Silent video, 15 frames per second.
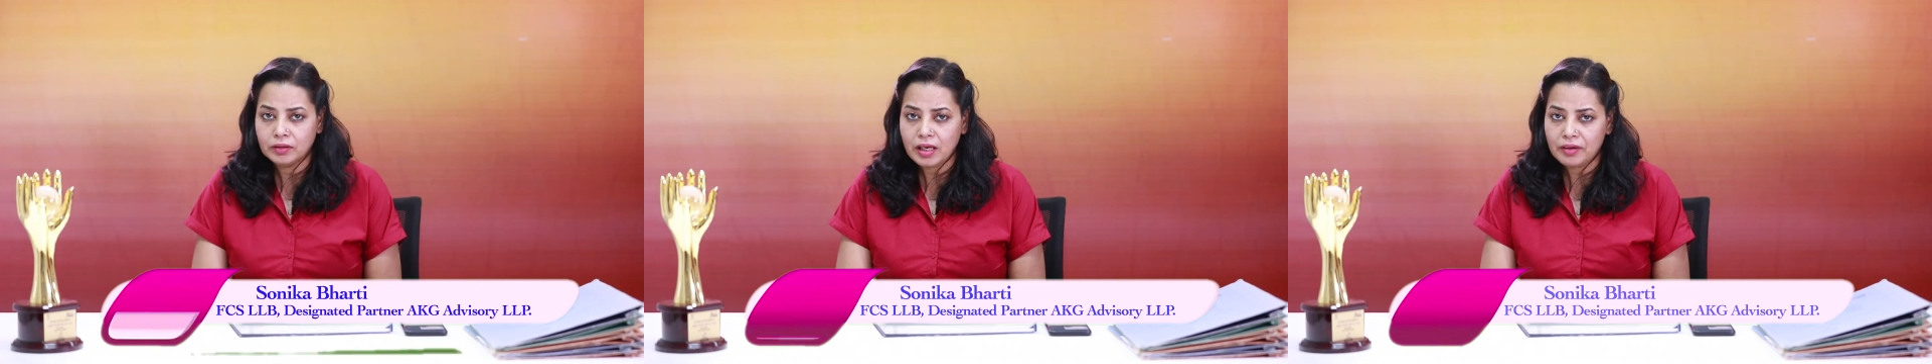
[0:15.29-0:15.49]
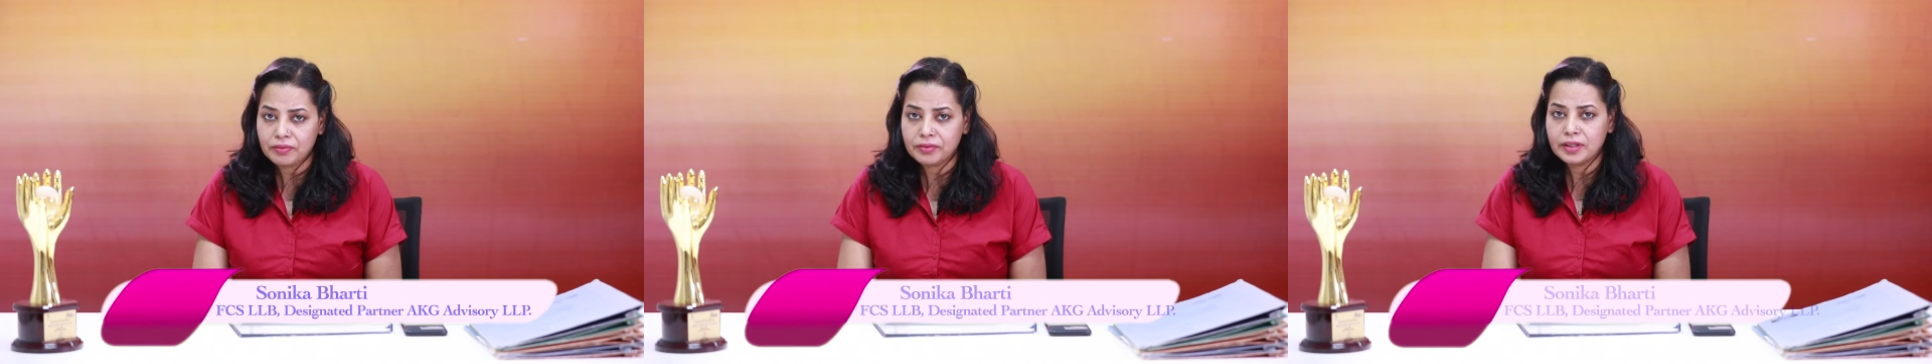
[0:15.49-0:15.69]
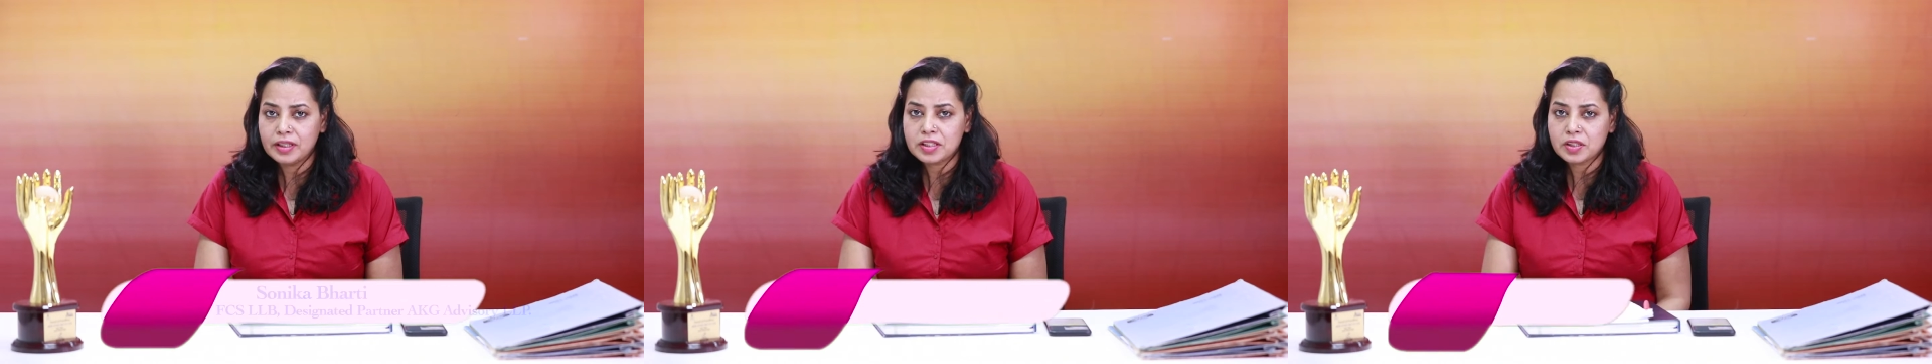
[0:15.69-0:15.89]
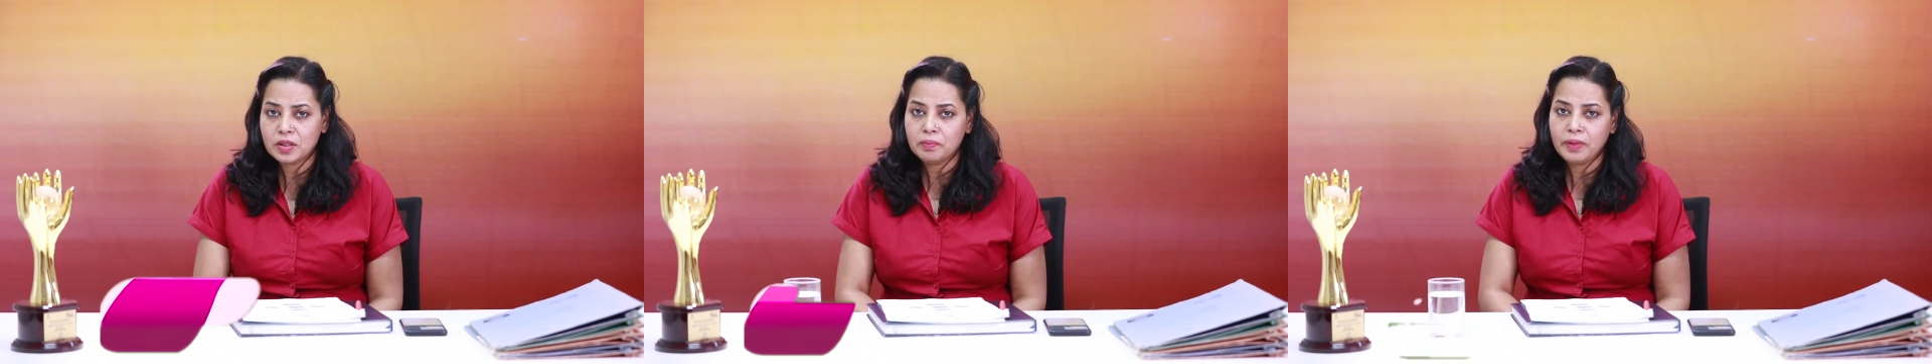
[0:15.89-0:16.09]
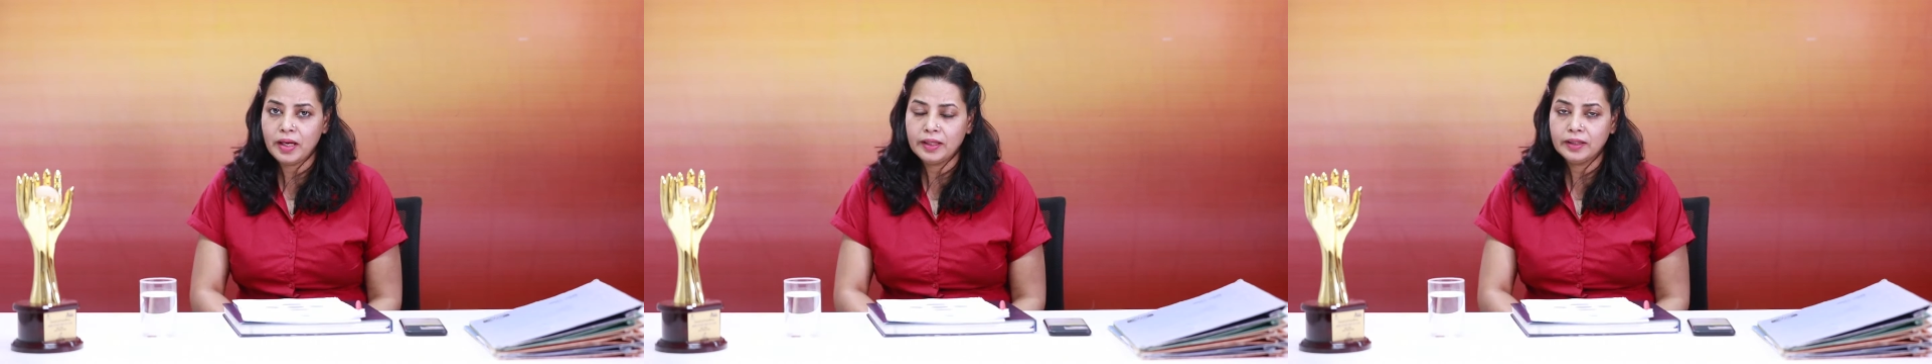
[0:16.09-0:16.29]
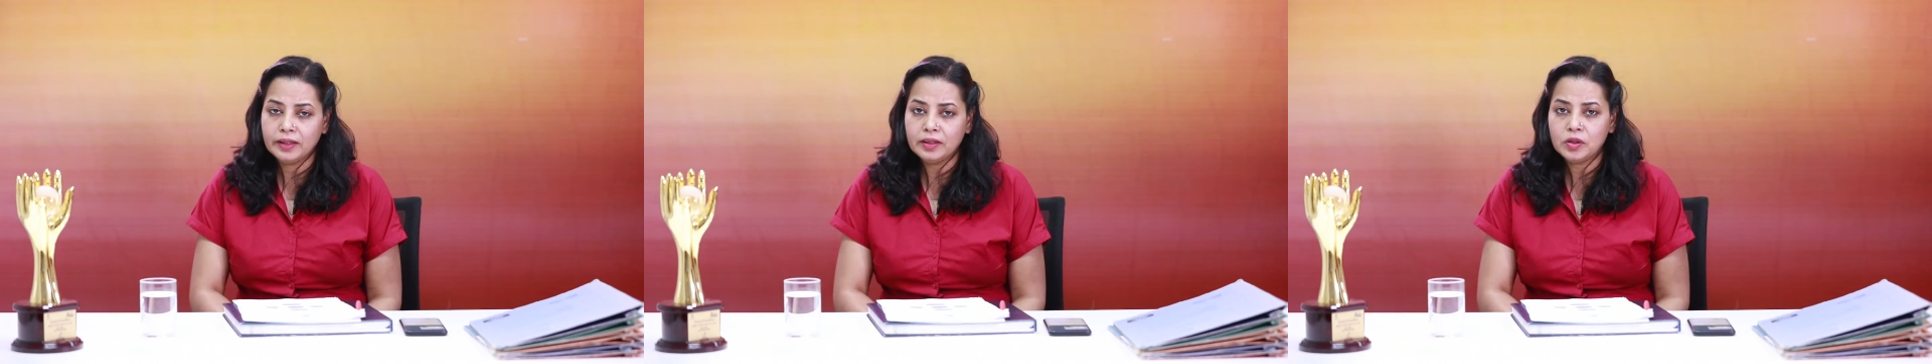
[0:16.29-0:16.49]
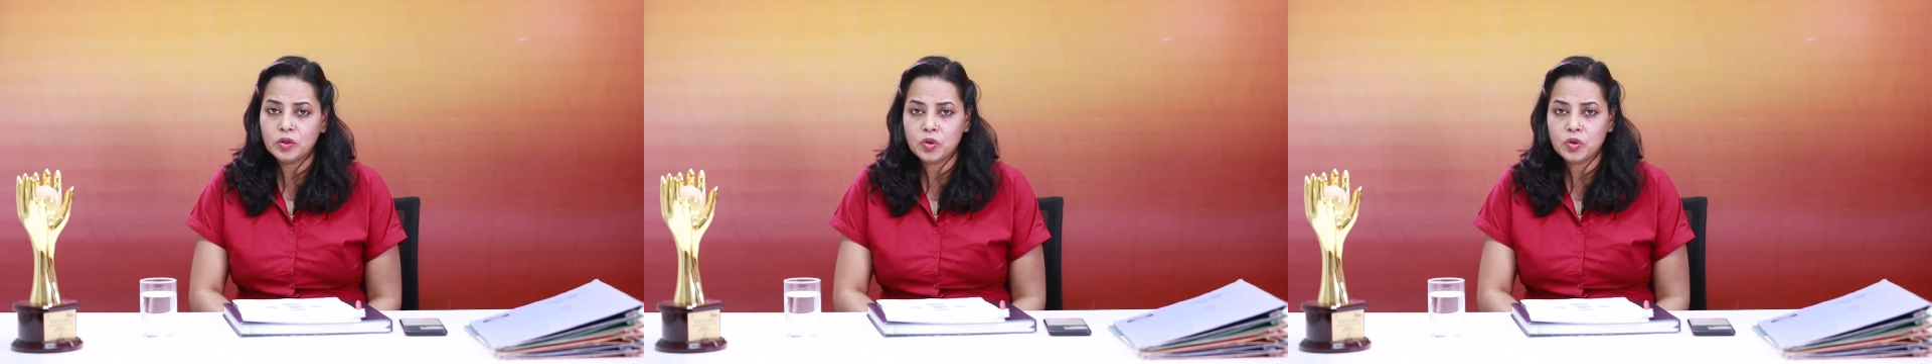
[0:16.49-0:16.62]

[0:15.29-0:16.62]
efforts by the